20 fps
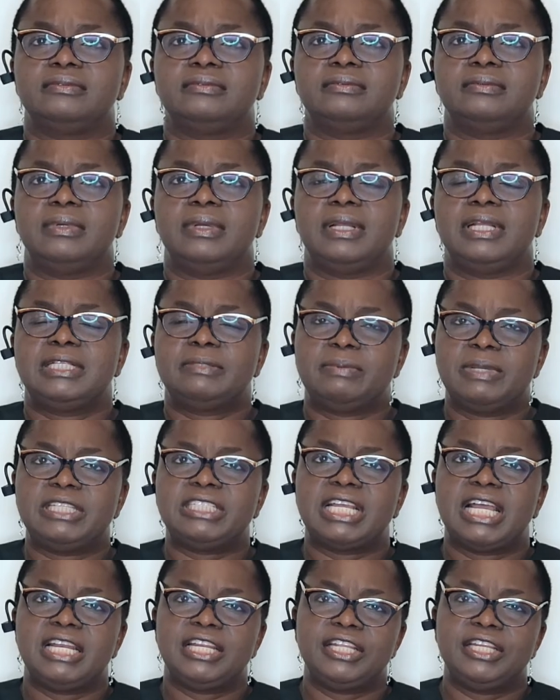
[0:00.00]

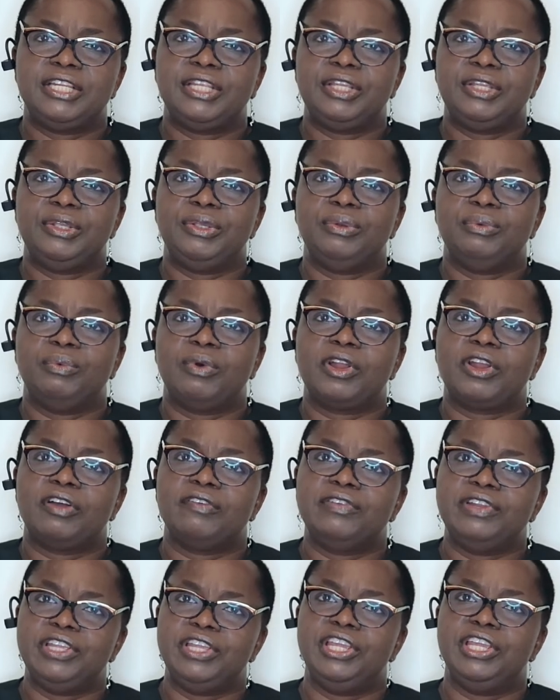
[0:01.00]
especially the one of
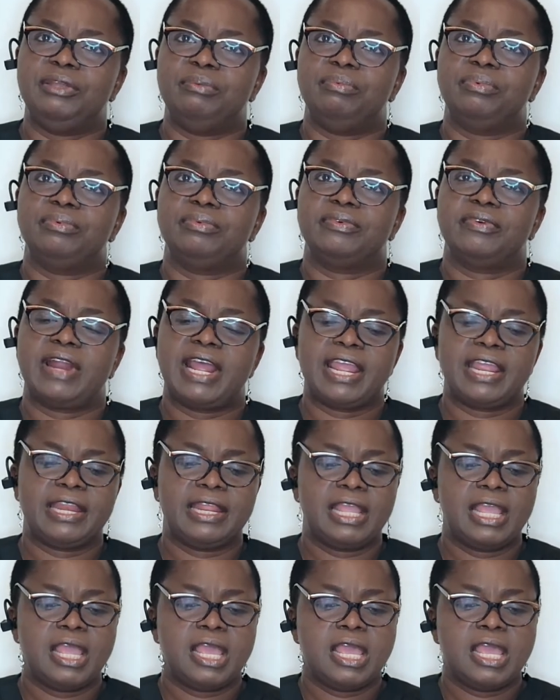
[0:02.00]
the hip, right?
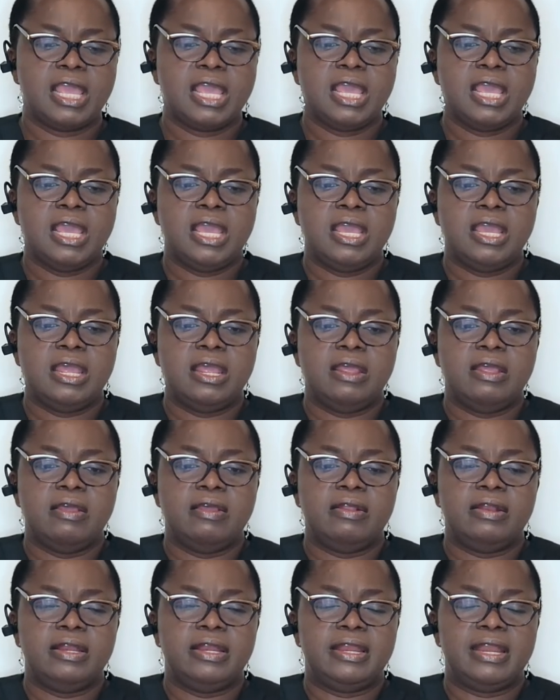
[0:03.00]

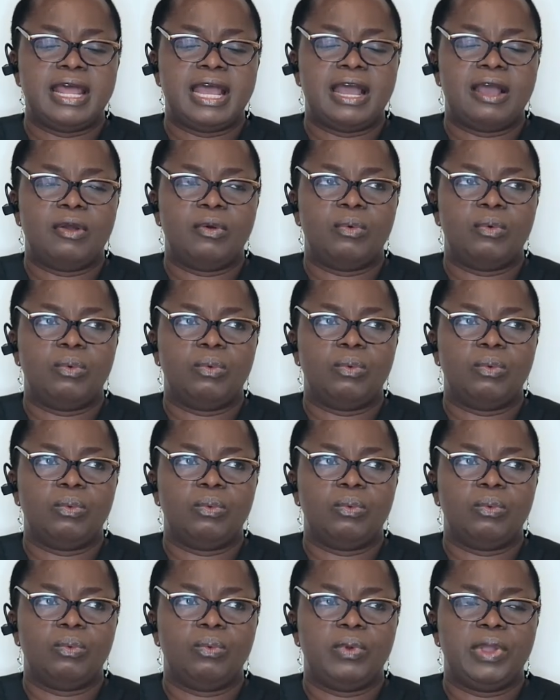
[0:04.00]
Now,
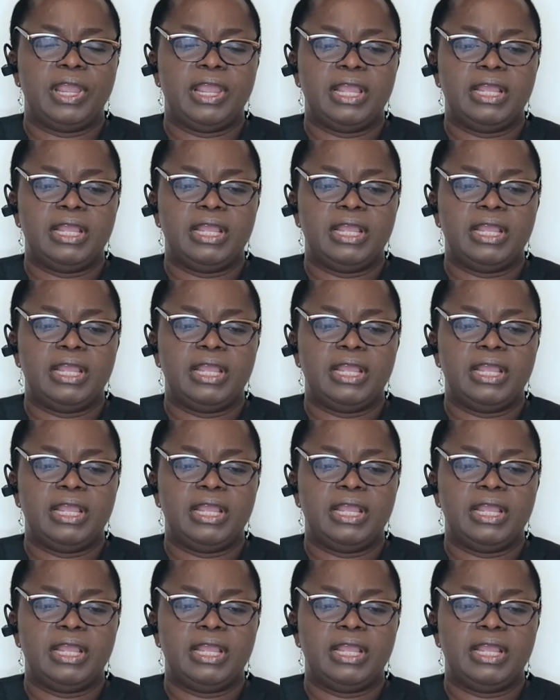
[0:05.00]
we